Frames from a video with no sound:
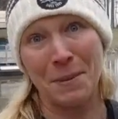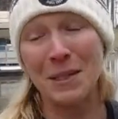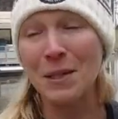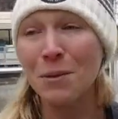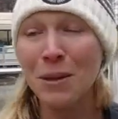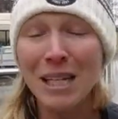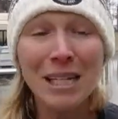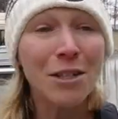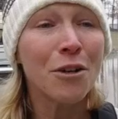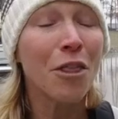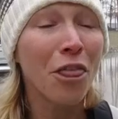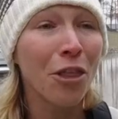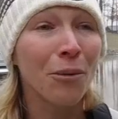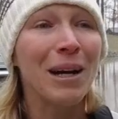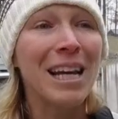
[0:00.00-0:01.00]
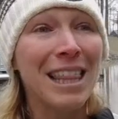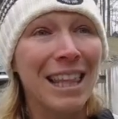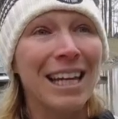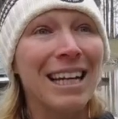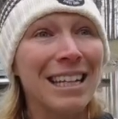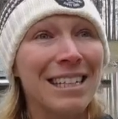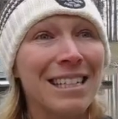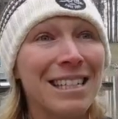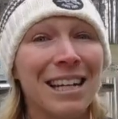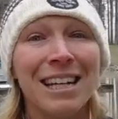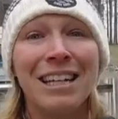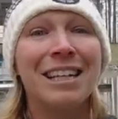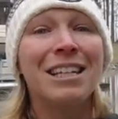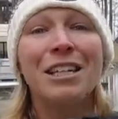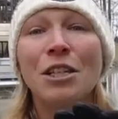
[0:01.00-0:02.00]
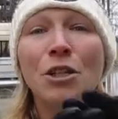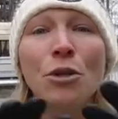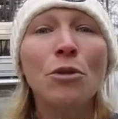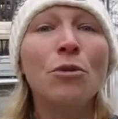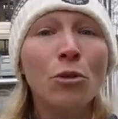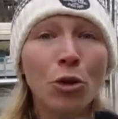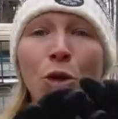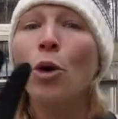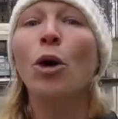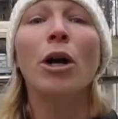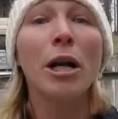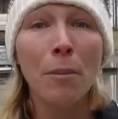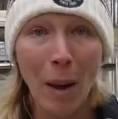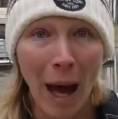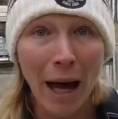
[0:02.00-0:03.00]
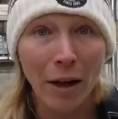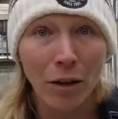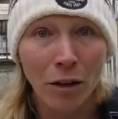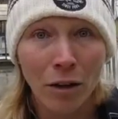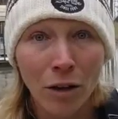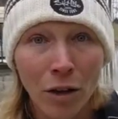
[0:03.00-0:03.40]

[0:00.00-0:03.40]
So these are 3 things you already paddle.